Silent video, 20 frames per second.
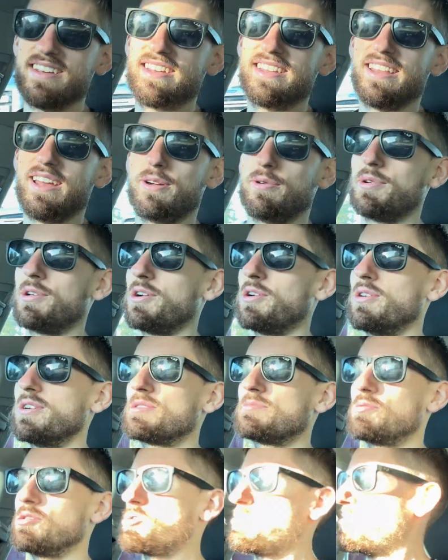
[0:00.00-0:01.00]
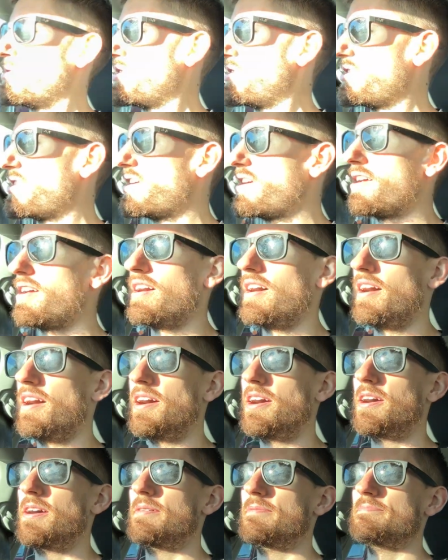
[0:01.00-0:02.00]
There we go. It's much better.
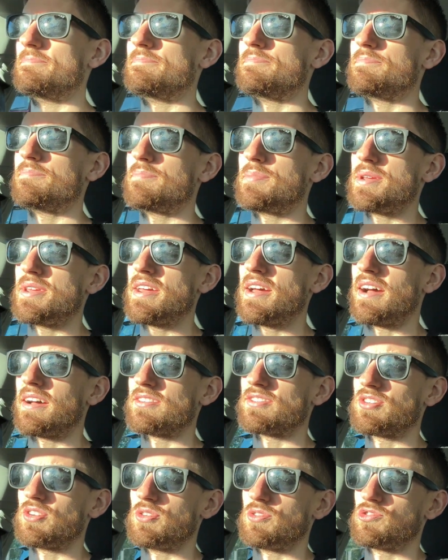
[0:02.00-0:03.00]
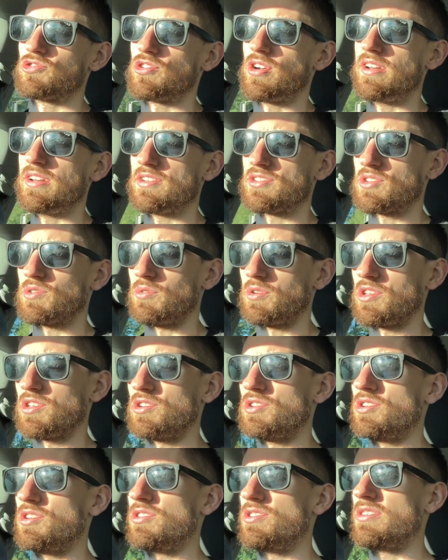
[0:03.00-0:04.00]
But yeah, so training's going
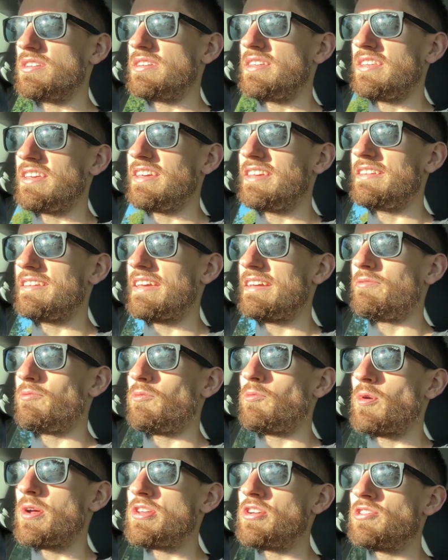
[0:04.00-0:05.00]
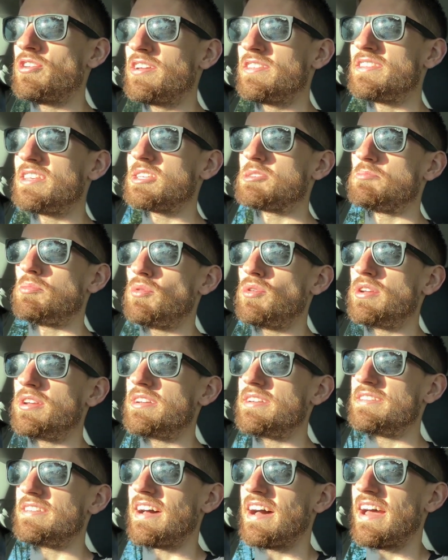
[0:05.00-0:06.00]
good. When you're at this point
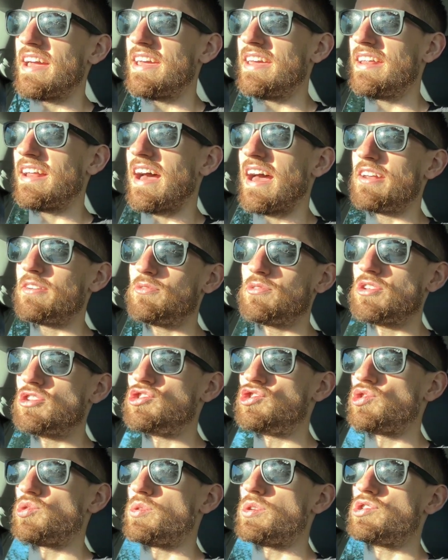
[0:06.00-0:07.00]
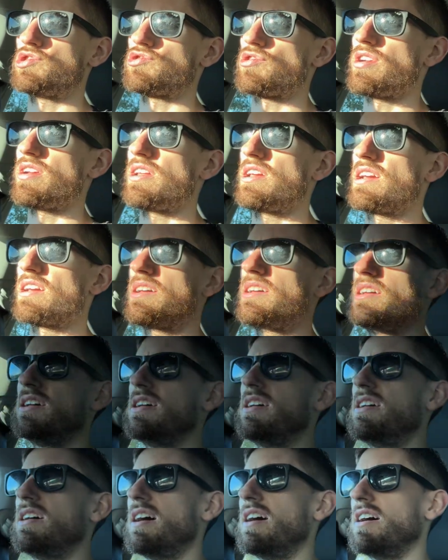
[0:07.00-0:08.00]
in a diet, I don't enjoy training.
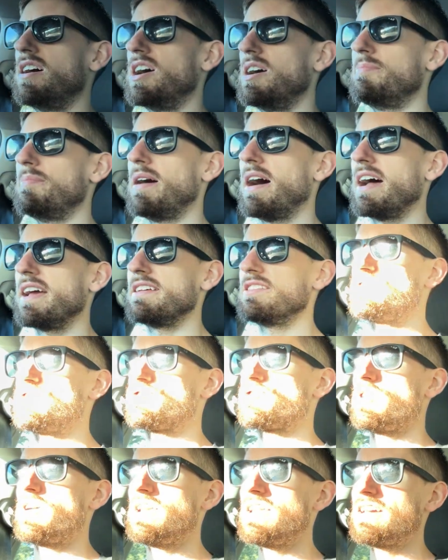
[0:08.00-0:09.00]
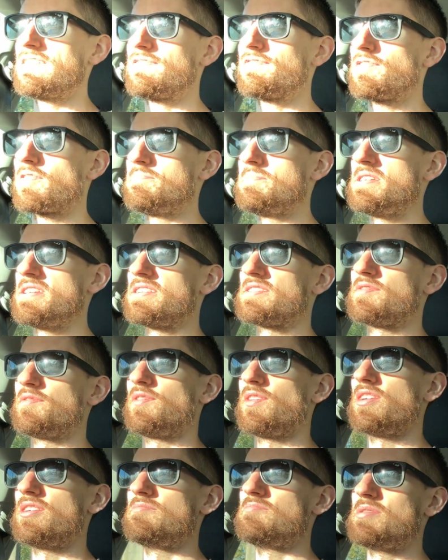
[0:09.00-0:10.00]
Training for me is
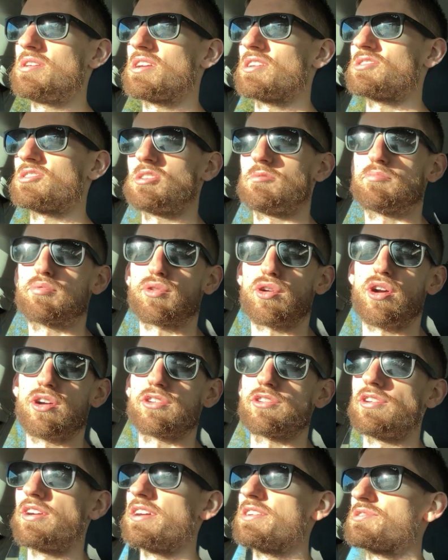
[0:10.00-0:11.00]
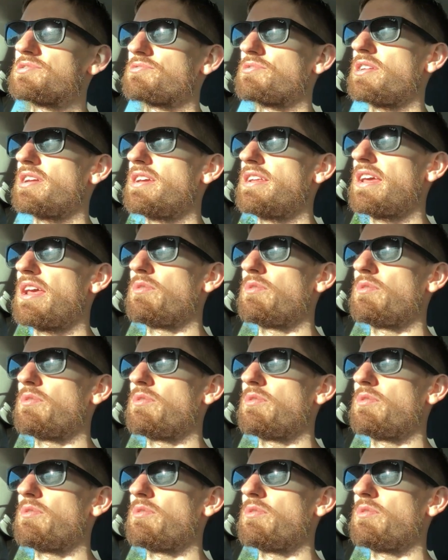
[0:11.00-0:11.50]
fun because of the progress, right?